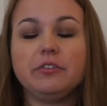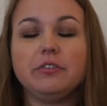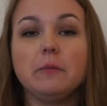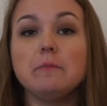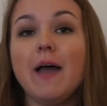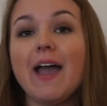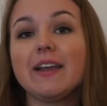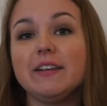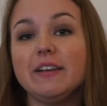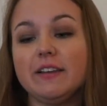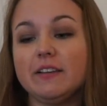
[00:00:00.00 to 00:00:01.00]
The
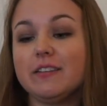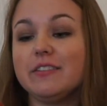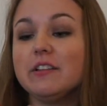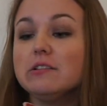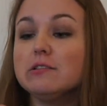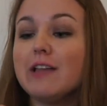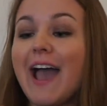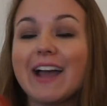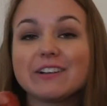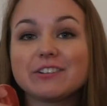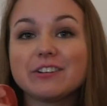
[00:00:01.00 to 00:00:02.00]
magnet is in the
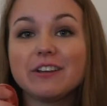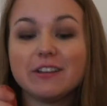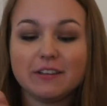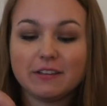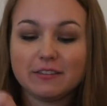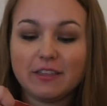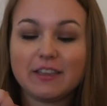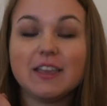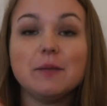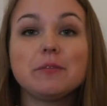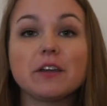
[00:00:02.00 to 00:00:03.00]
latch that
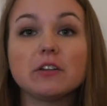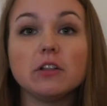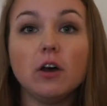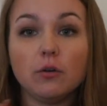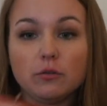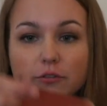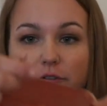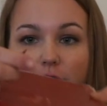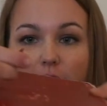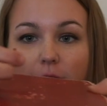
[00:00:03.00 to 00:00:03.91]
keeps it closed.